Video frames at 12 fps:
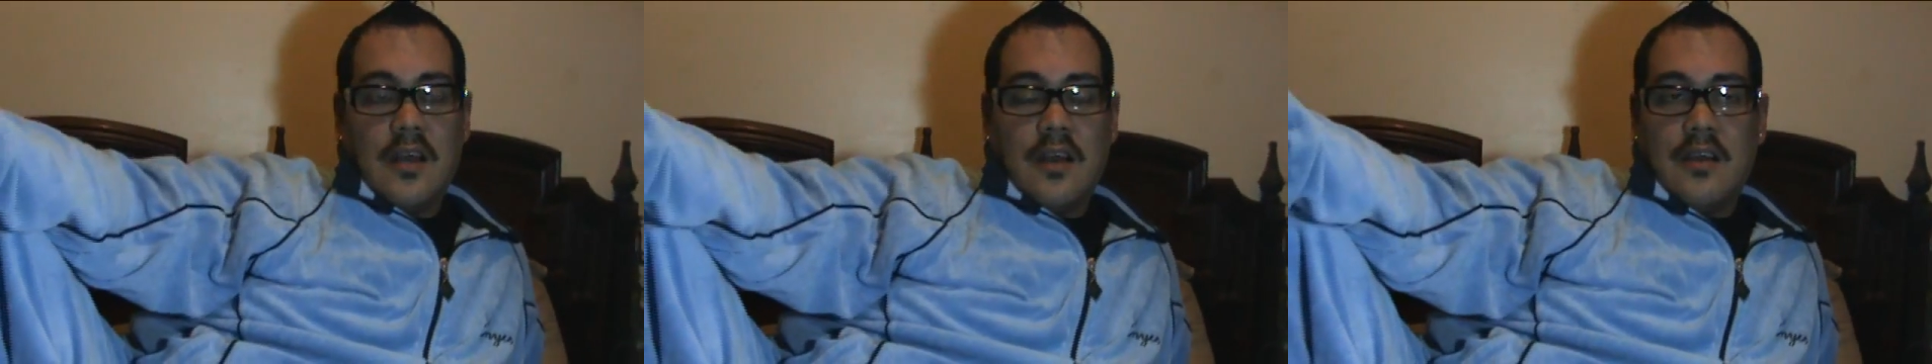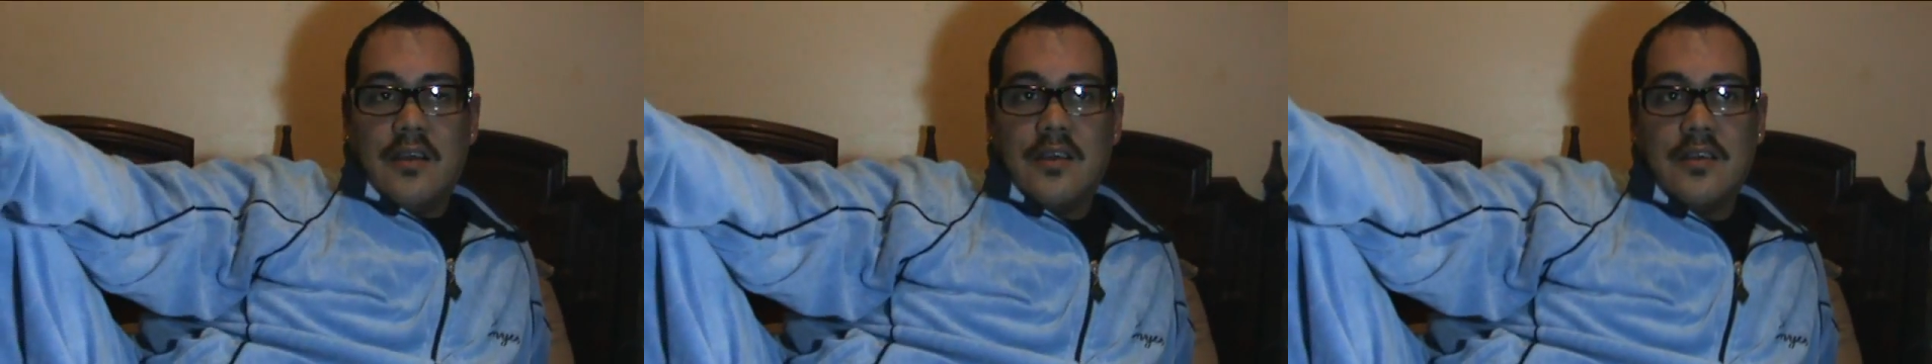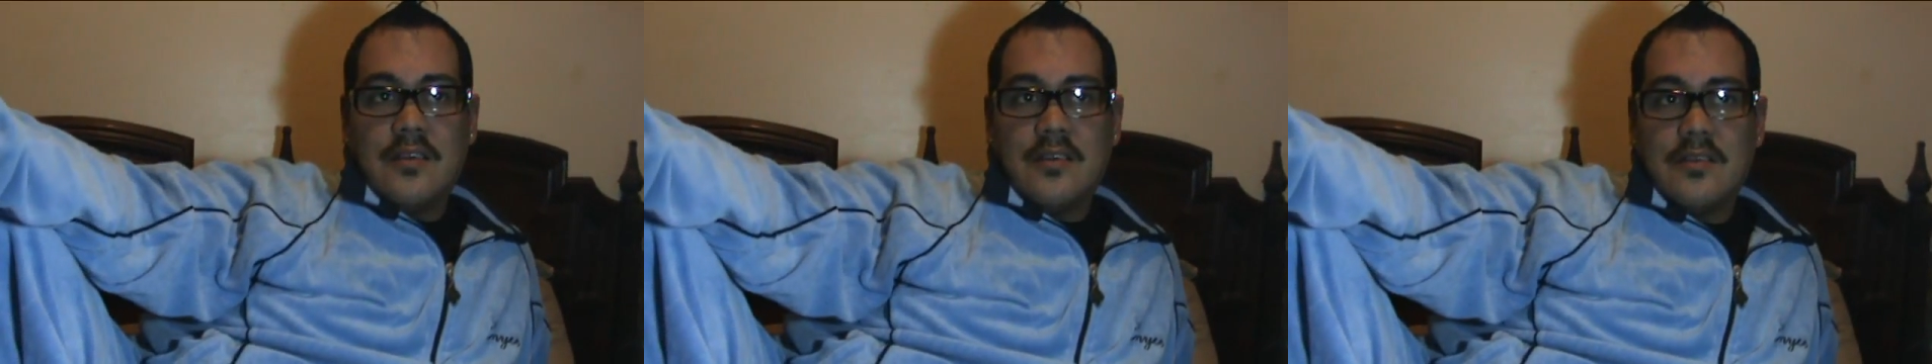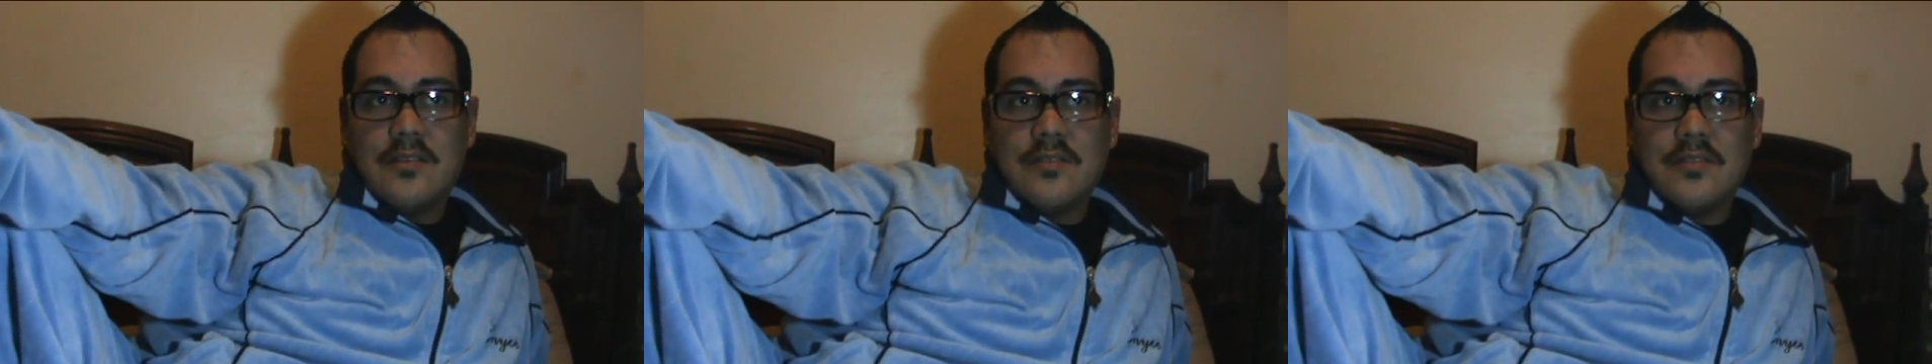
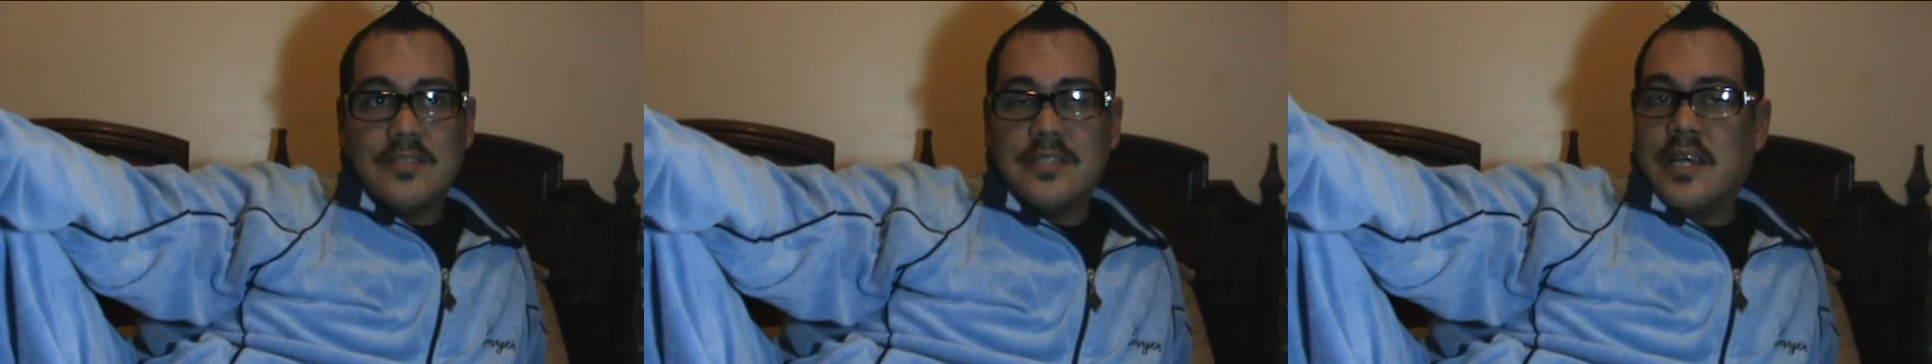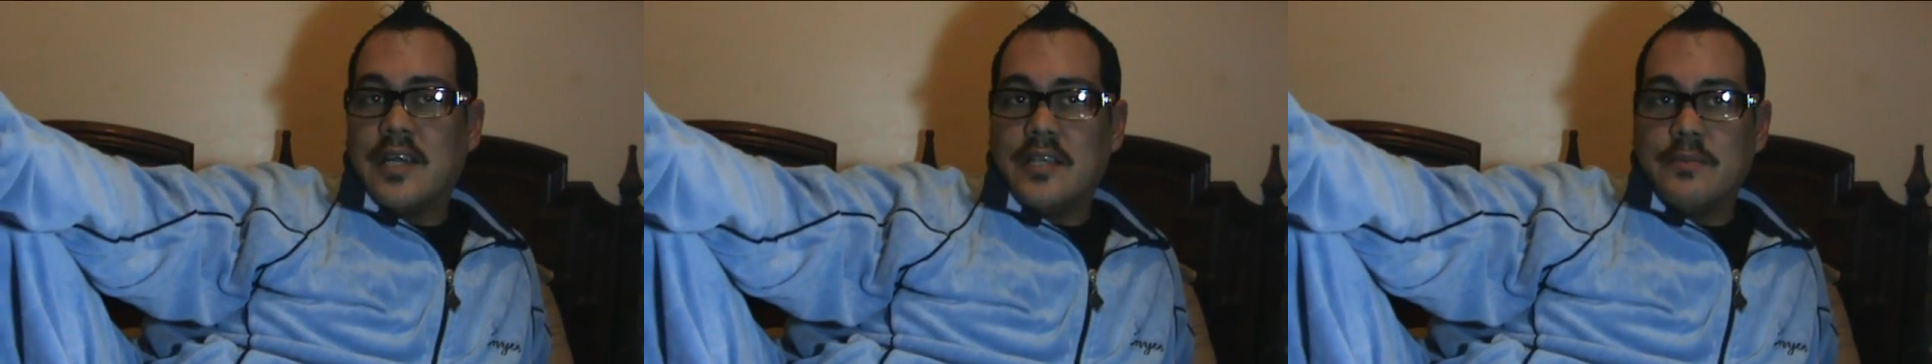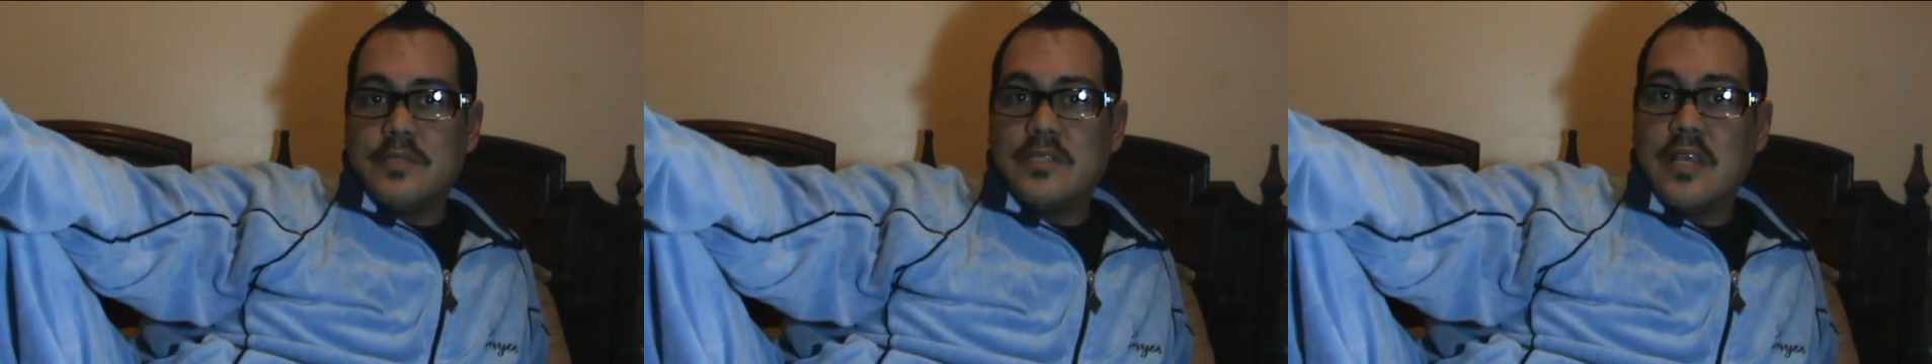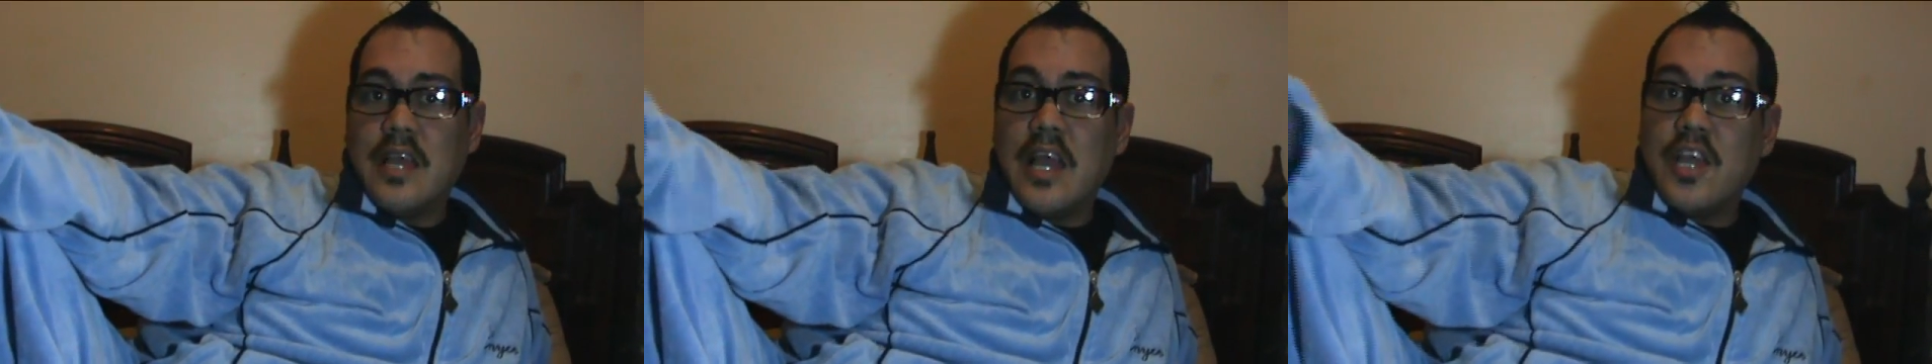Ah, the
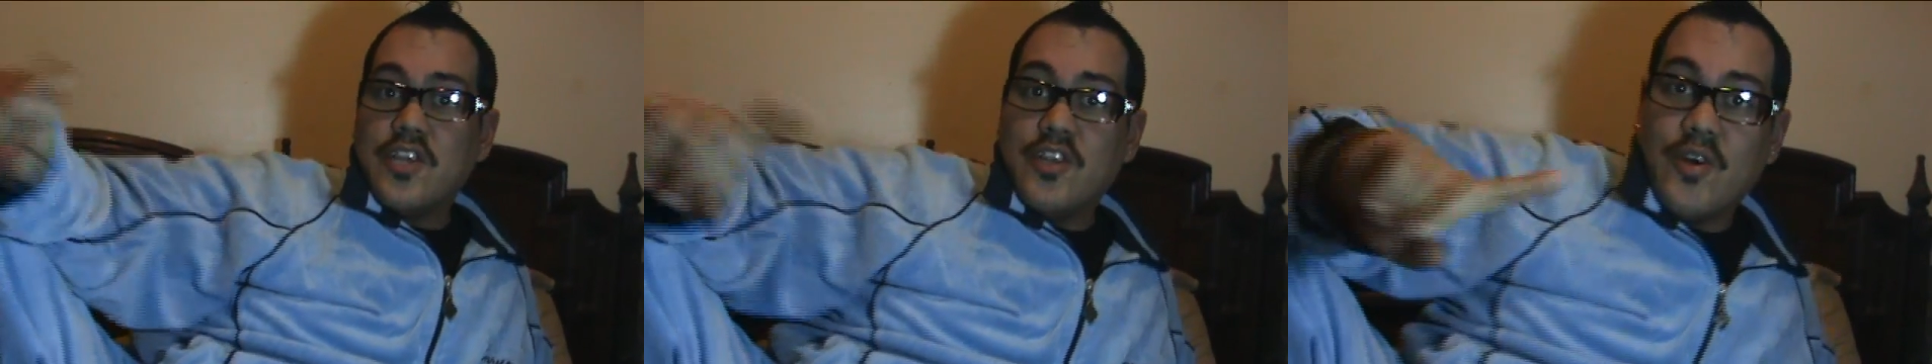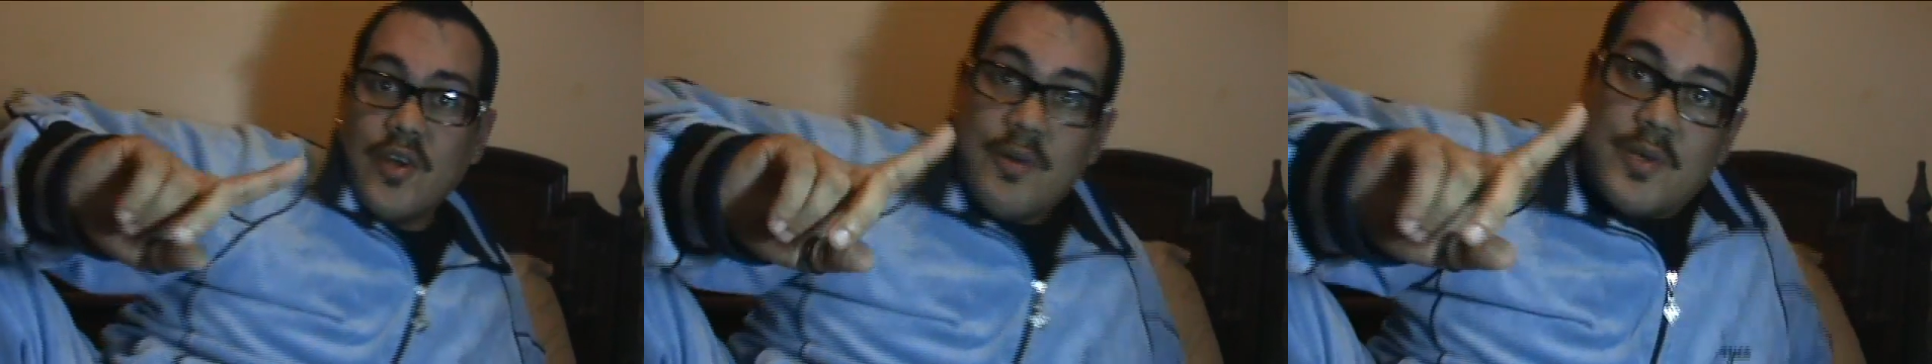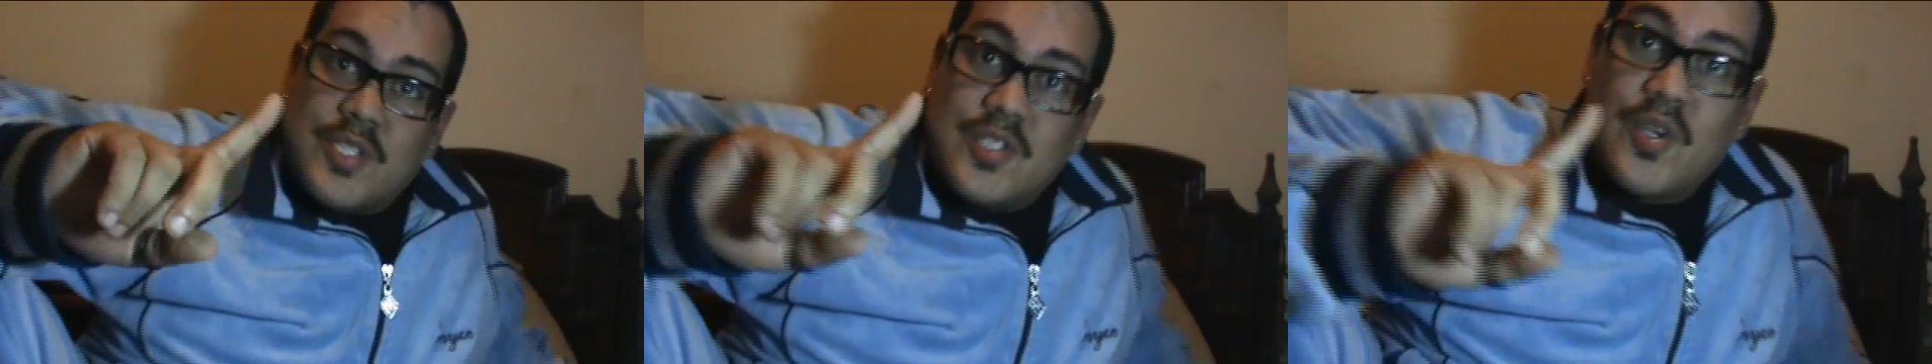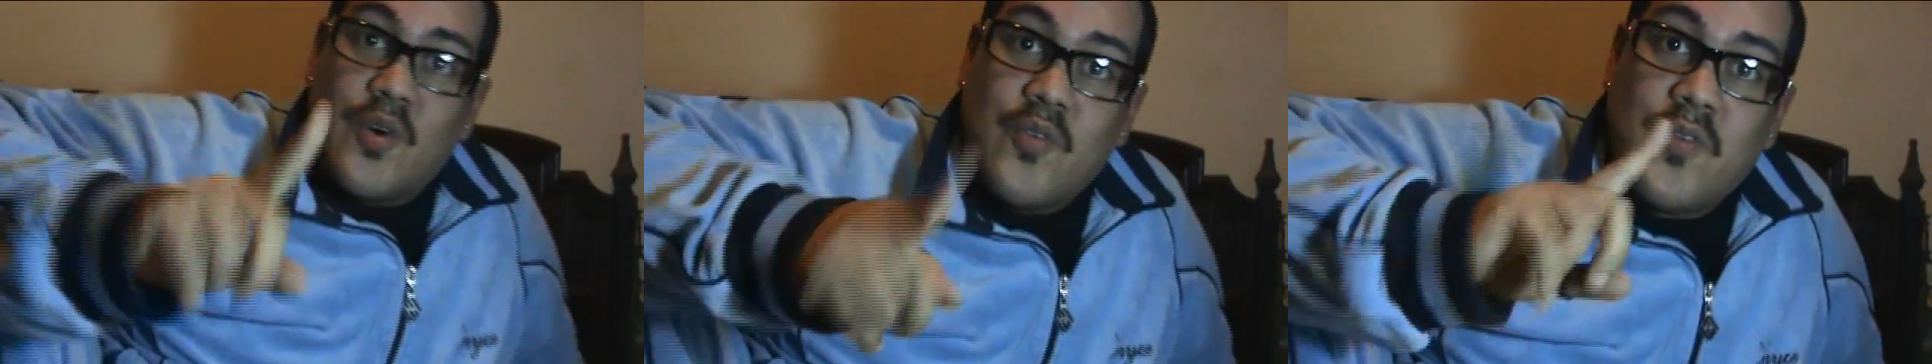times. You know, it was
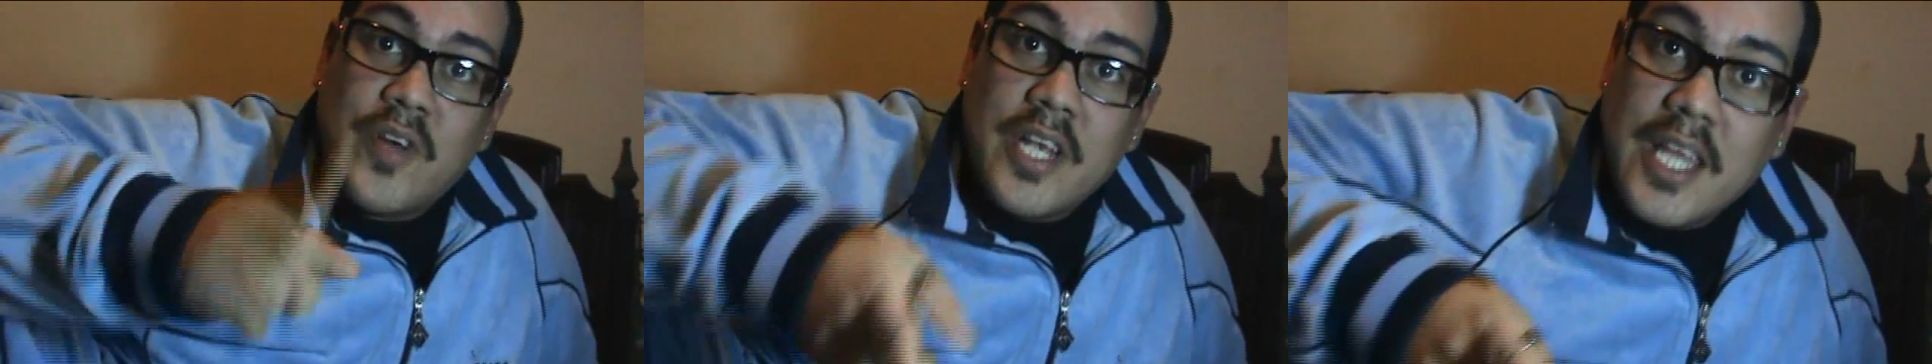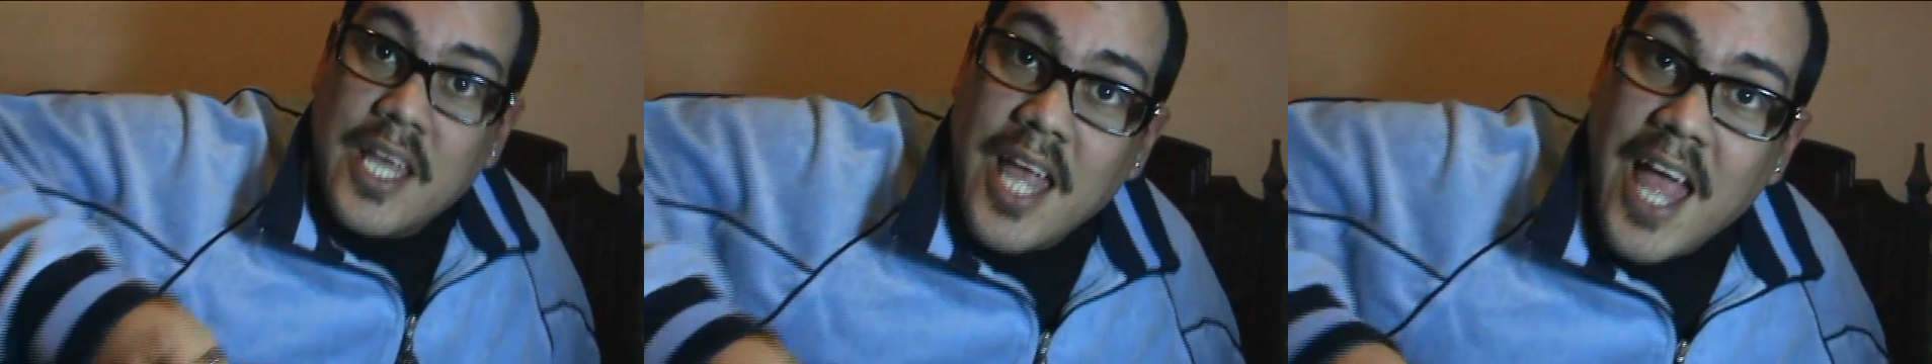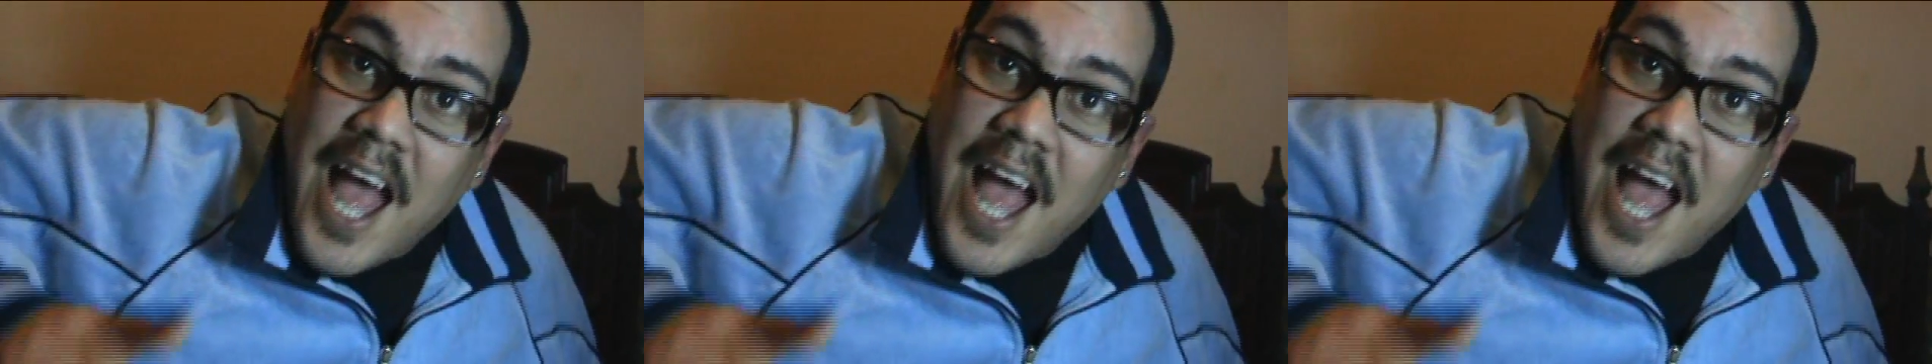so funny.